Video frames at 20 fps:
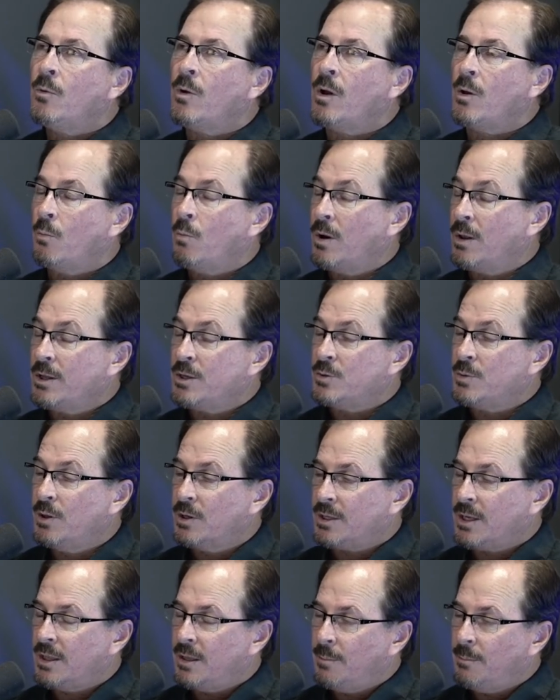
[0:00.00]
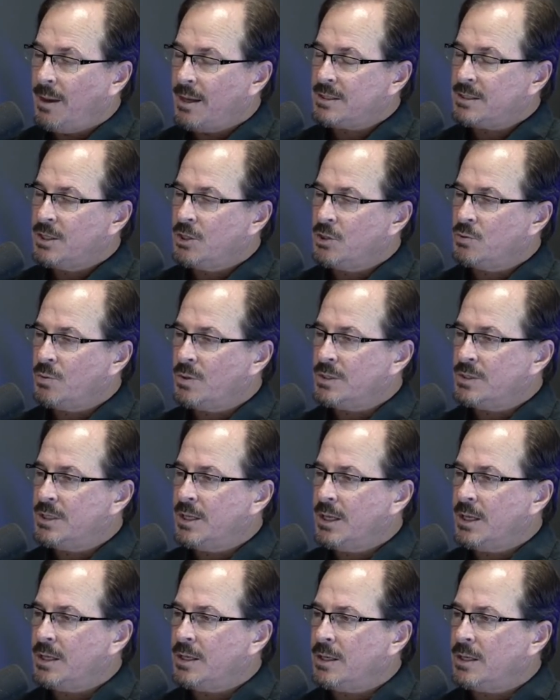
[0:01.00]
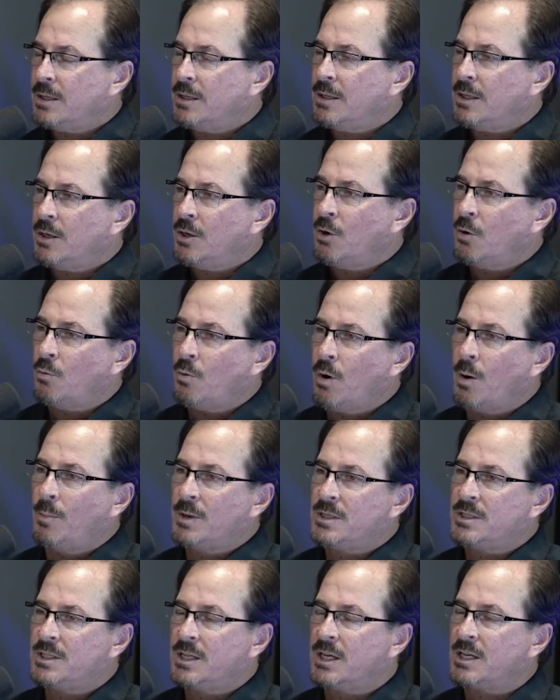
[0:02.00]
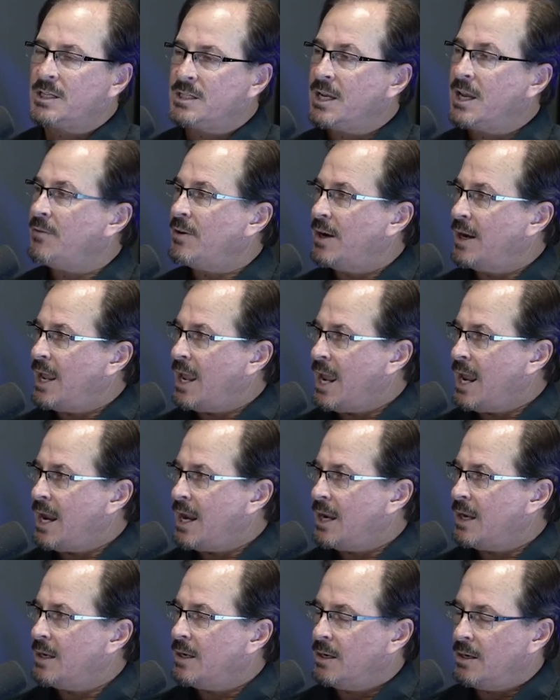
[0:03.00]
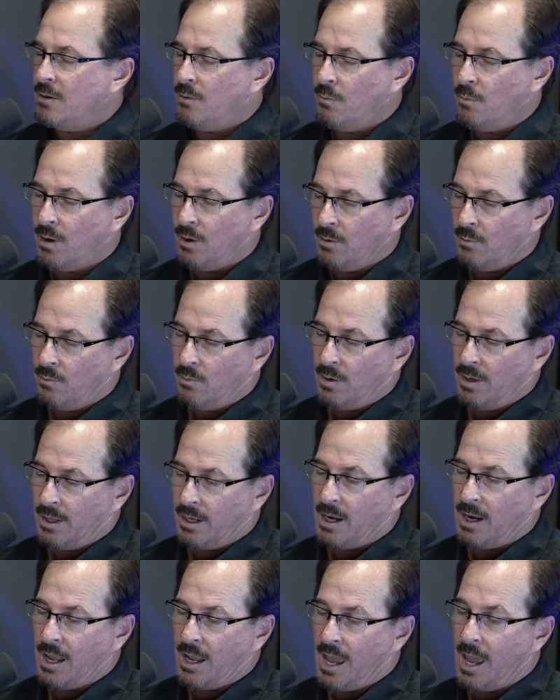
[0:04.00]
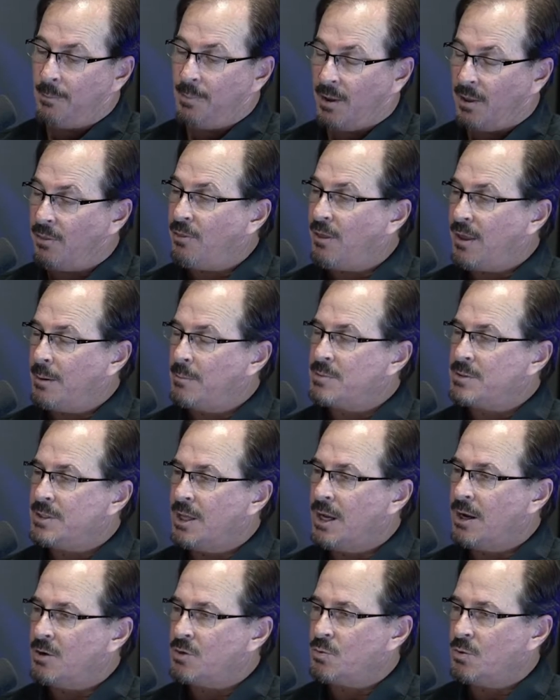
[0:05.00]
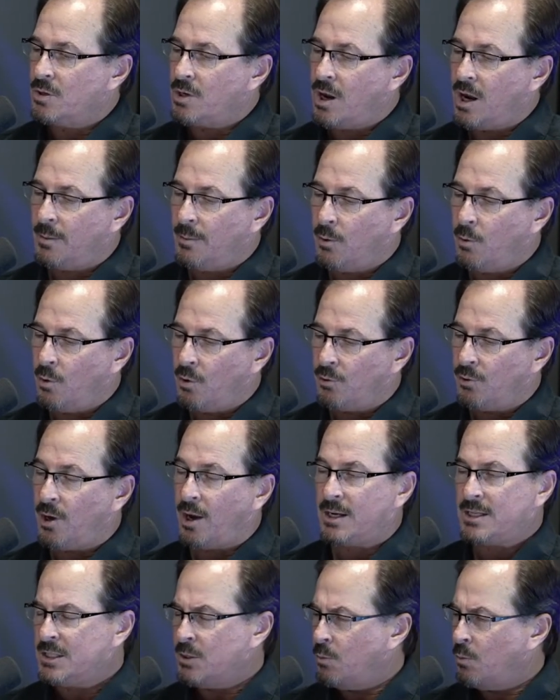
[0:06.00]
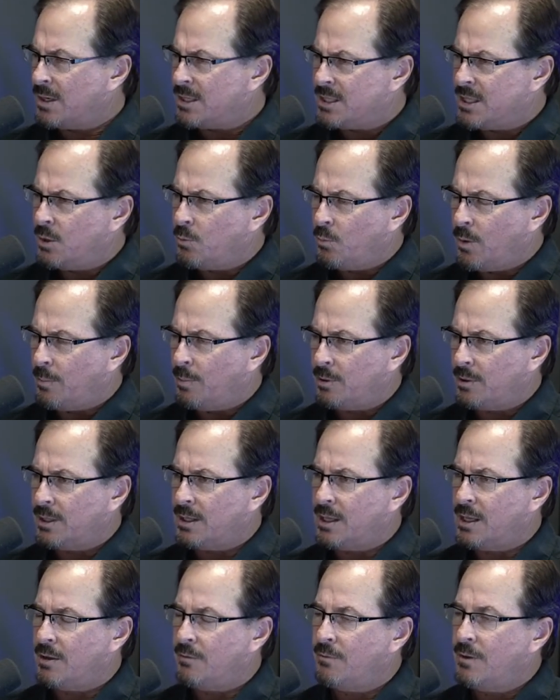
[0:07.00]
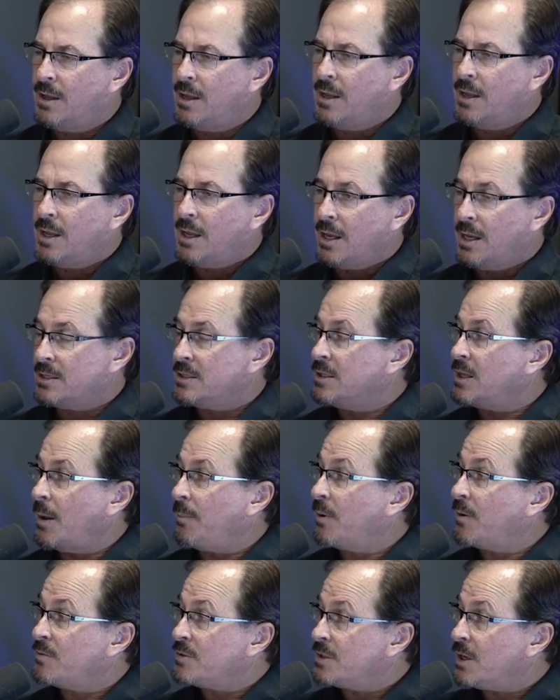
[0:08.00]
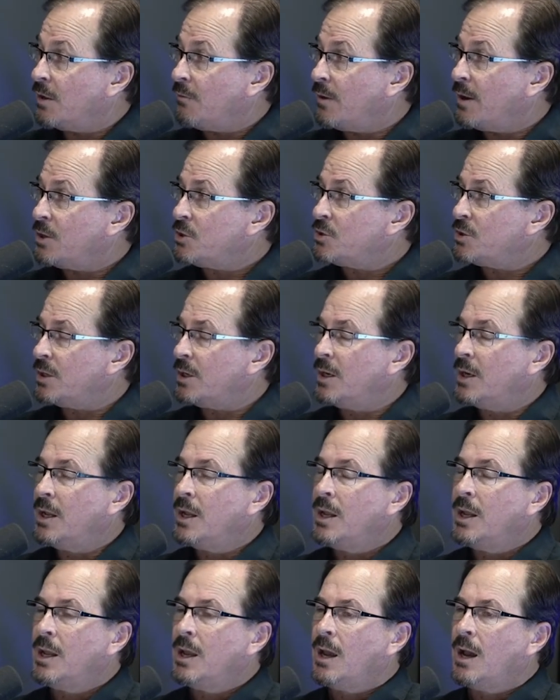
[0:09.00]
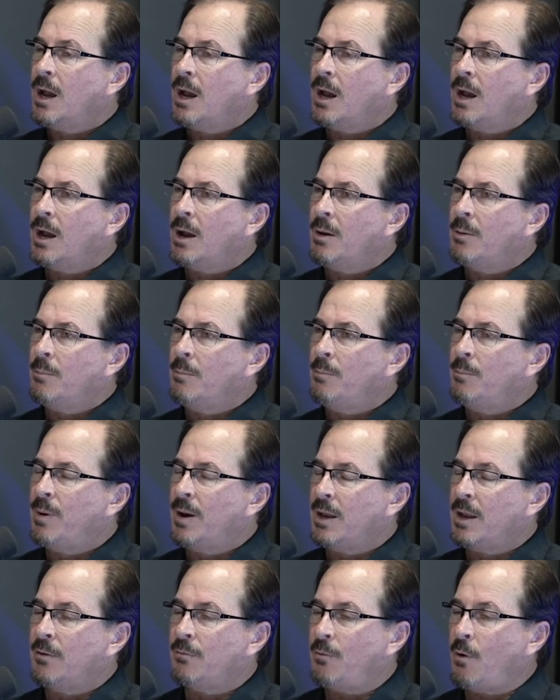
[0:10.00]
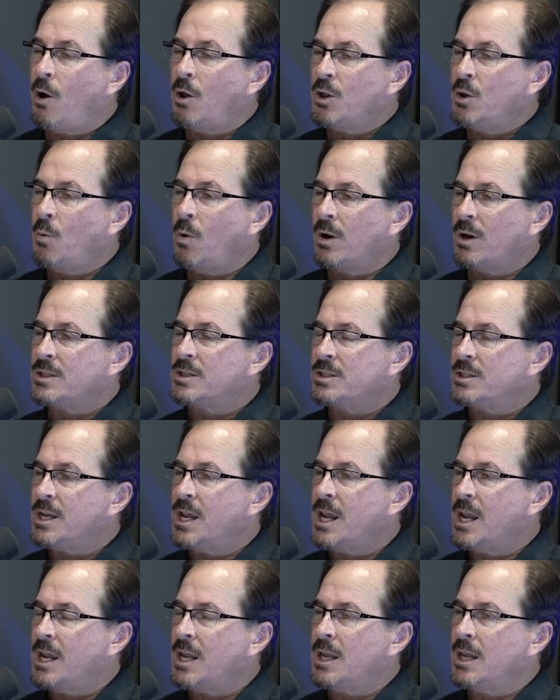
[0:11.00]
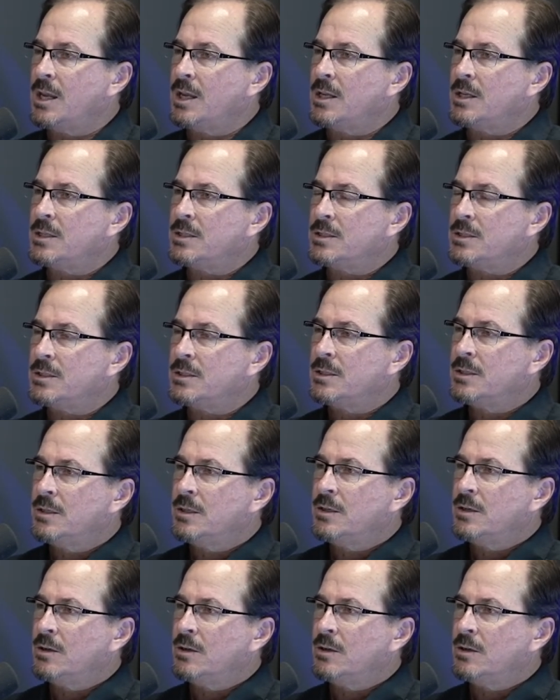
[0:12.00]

well, one of the things we looked at in the message was that that you know Romans six, seven, and eight. One of the kind of epic themes there is we're talking about orthodoxy. What is that we believe mm-hmm. is the topic of salvation. Uh, but if all you want to say is